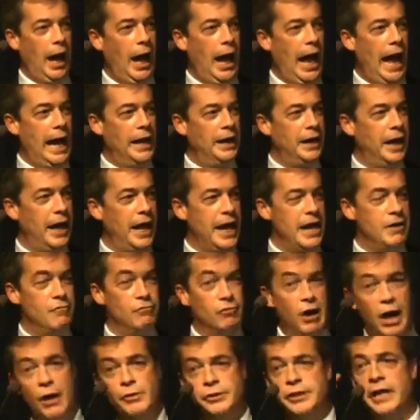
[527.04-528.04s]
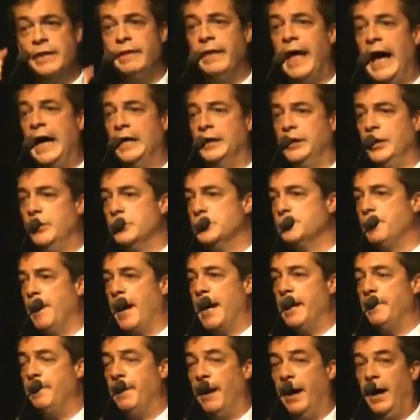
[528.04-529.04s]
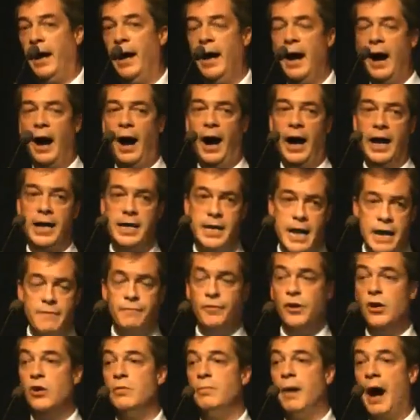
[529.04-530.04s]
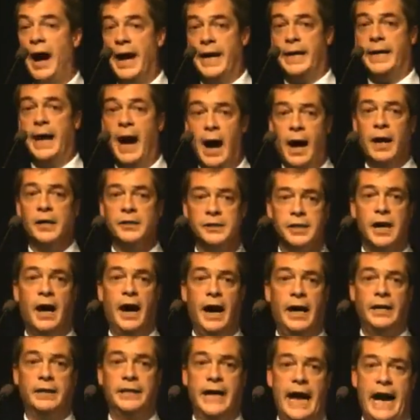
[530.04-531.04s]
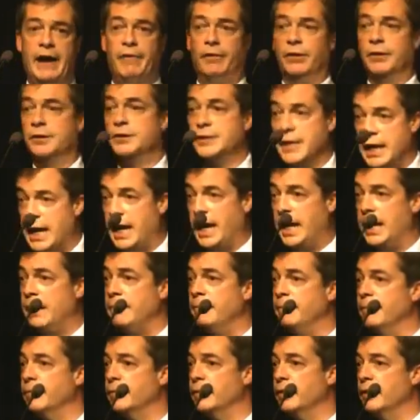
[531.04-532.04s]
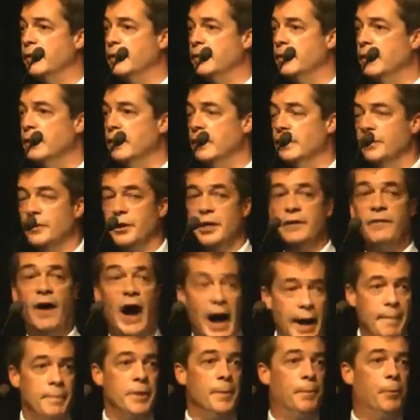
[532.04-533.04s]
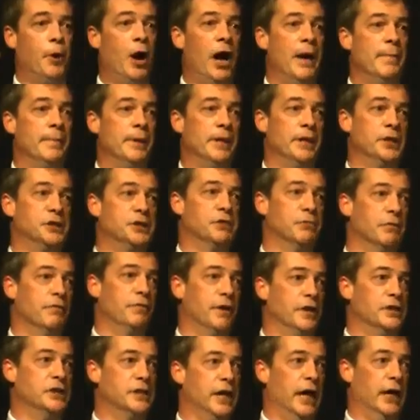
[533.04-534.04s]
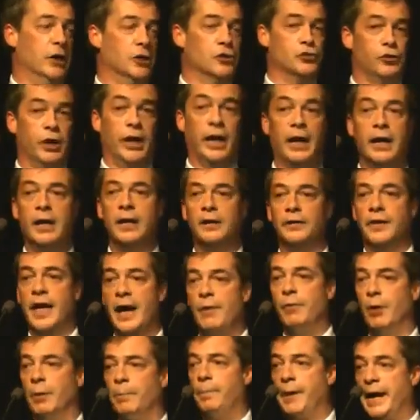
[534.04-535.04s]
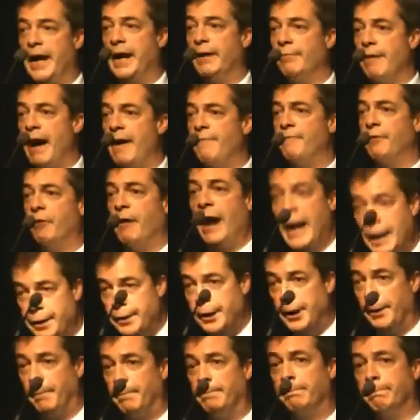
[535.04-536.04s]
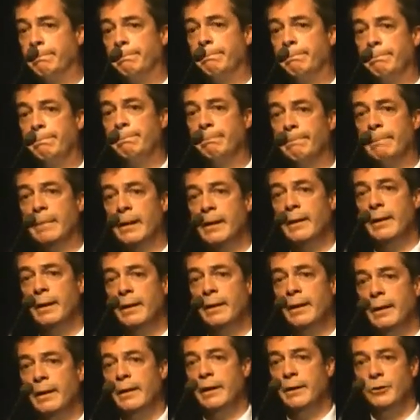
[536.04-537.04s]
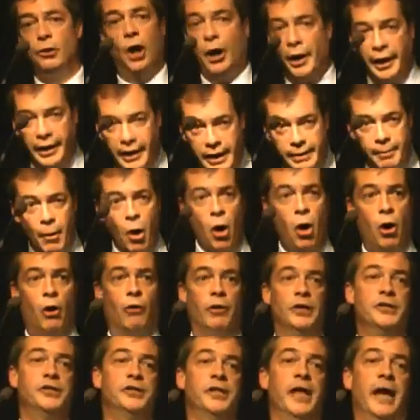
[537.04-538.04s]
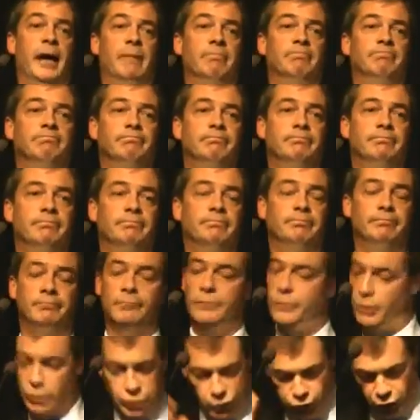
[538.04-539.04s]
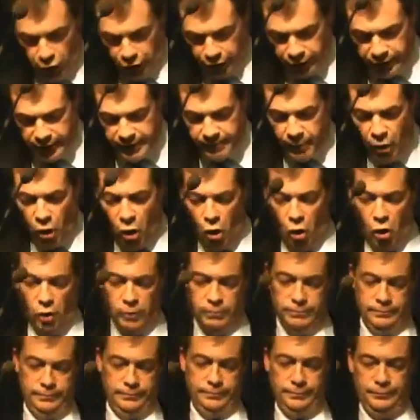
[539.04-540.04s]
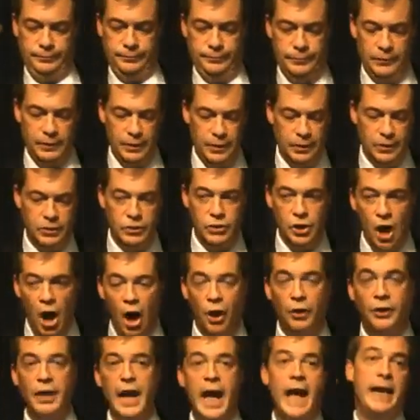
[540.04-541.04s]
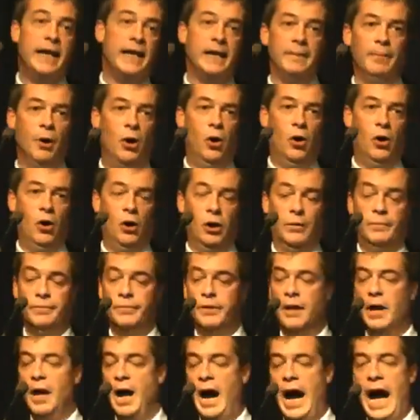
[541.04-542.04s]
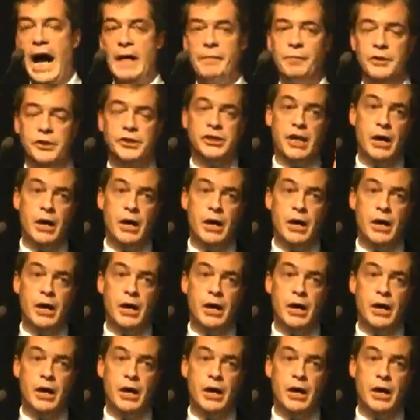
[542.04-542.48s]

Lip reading: and he wrote in that newspaper, "I give you my cast-iron guarantee that if I'm the Prime Minister of this country, there will be a referendum." Not anymore, is there? Not anymore. Not anymore. And the